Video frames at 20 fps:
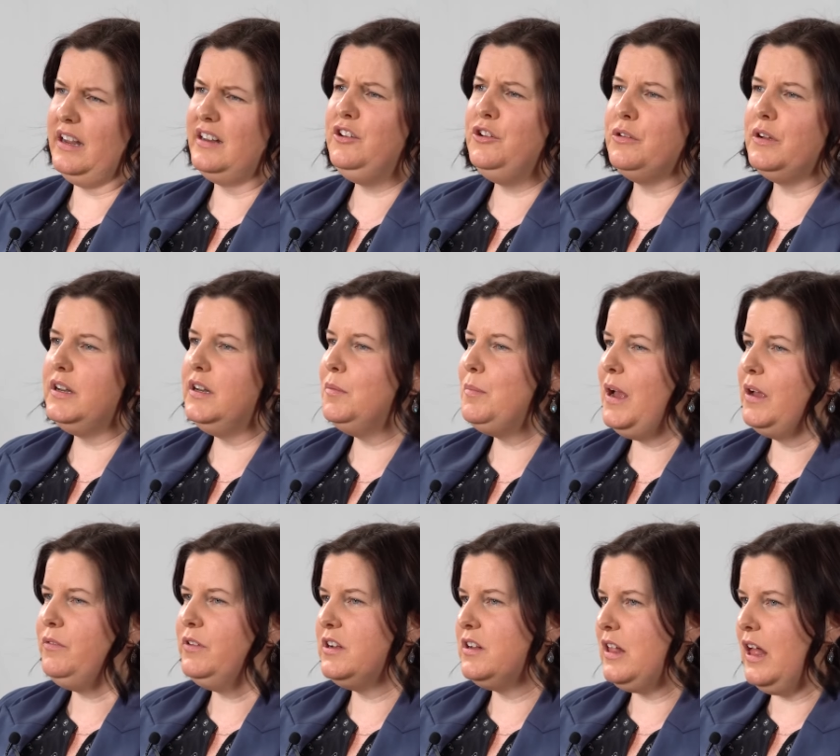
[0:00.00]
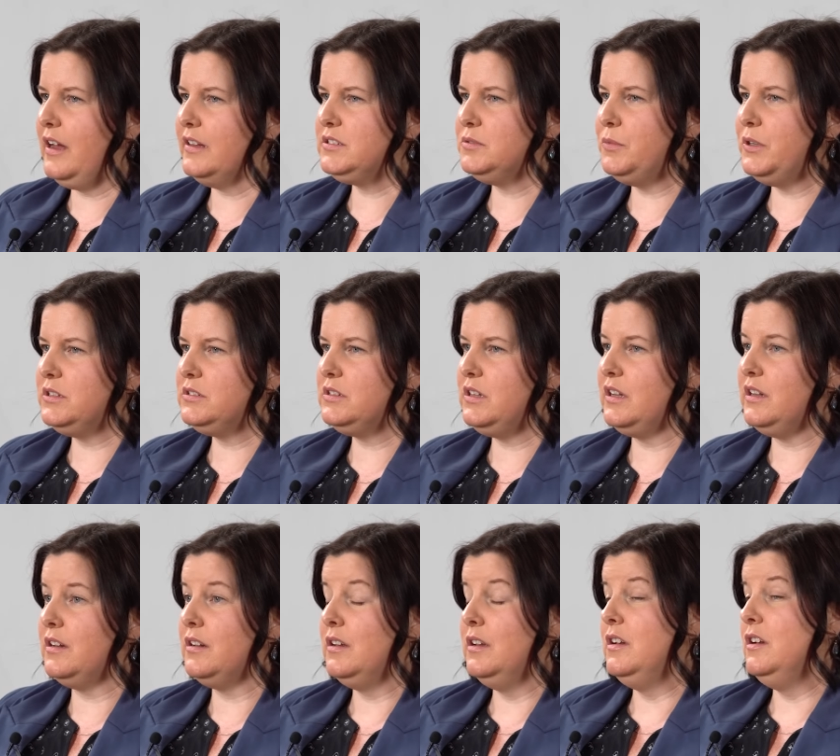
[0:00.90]
and you end up having classmates
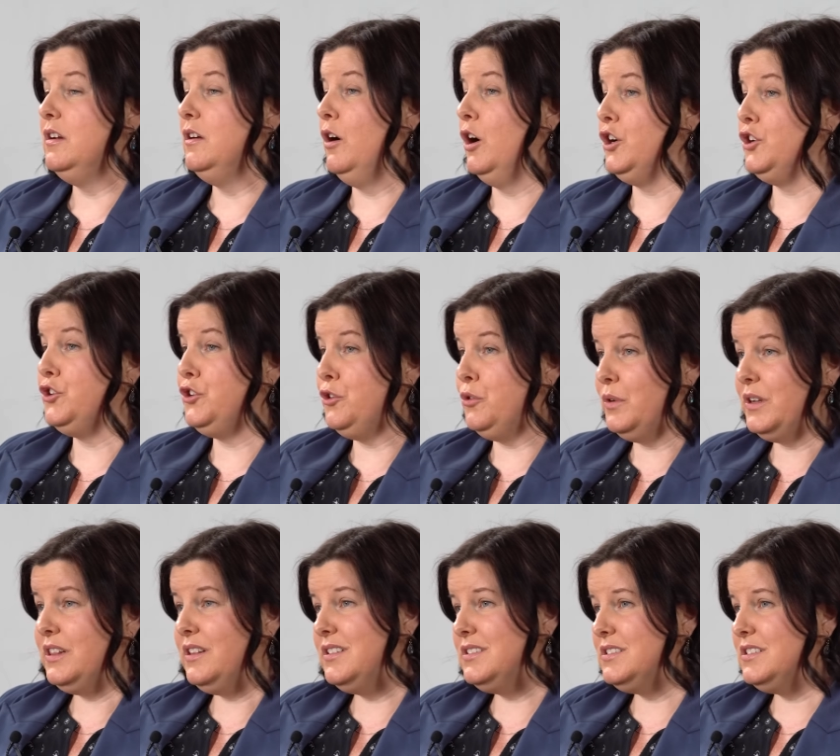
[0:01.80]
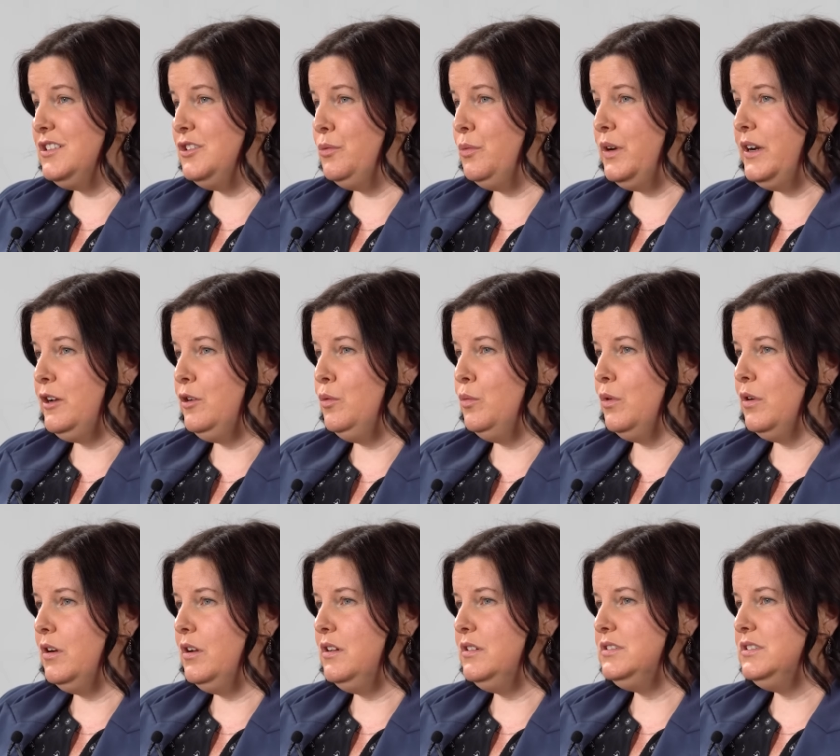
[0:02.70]
that are doing this in the real
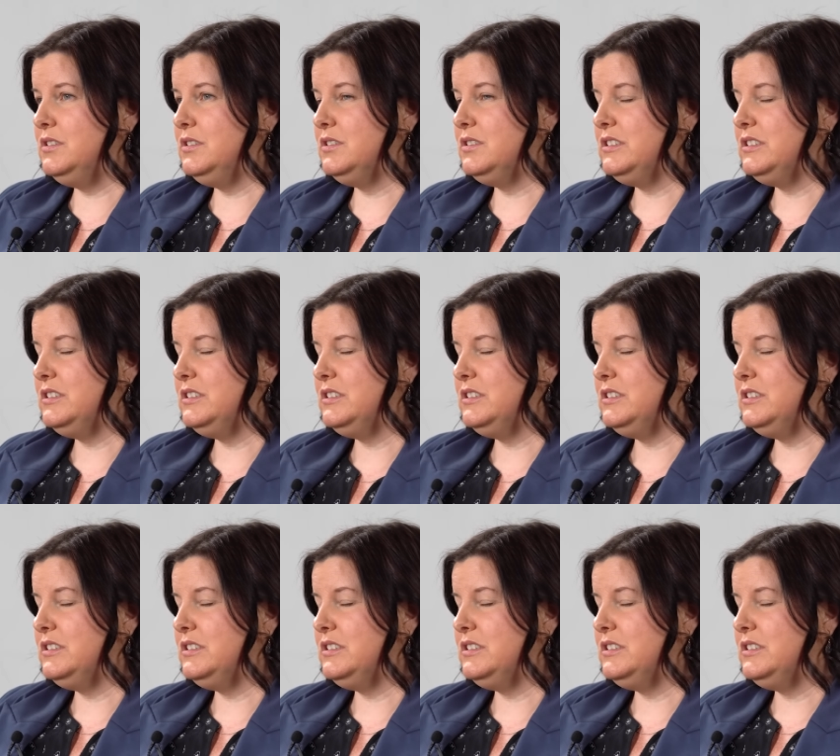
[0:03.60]
world